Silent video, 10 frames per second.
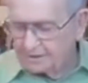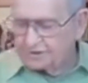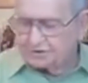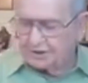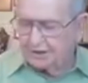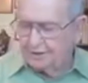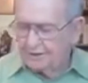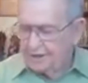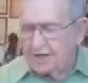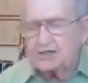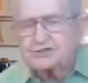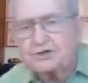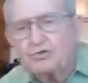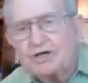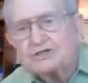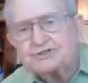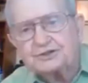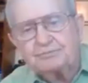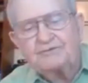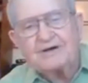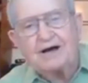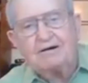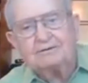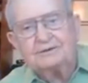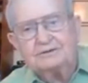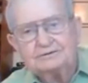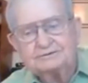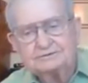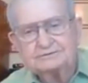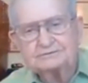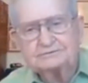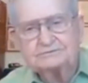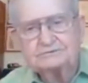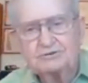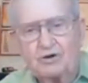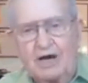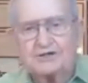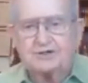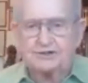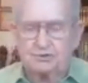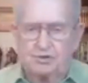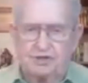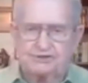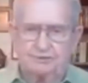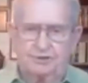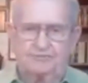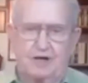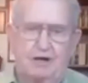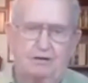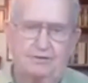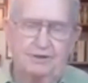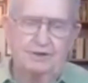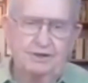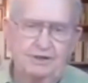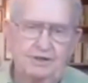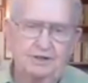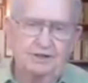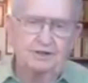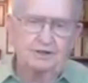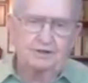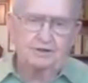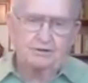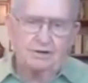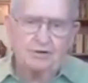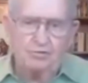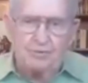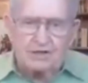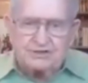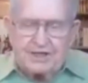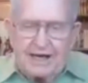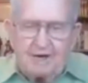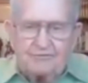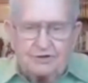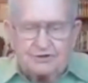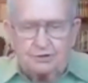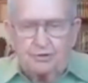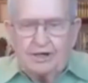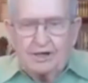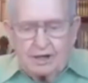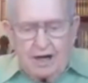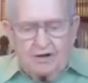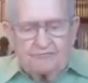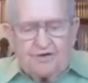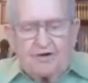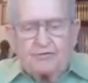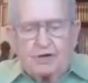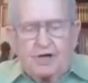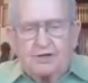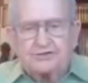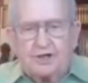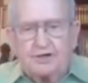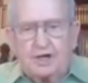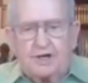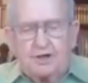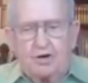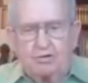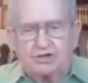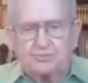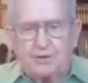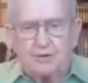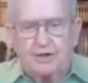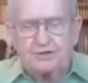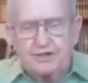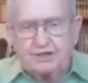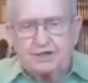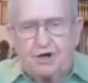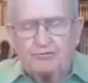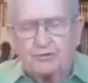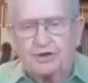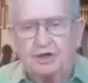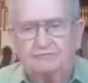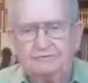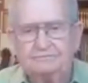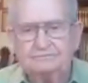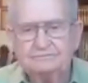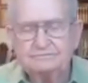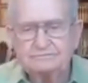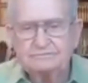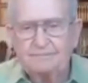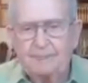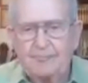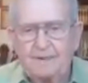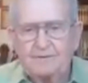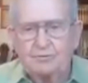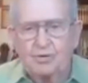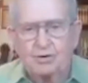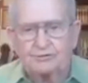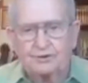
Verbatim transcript: you see, is the wisdom of God. Christ is the wisdom of God. You must have the two God the Father, God the Son, God the Holy Spirit. It takes all three of them to work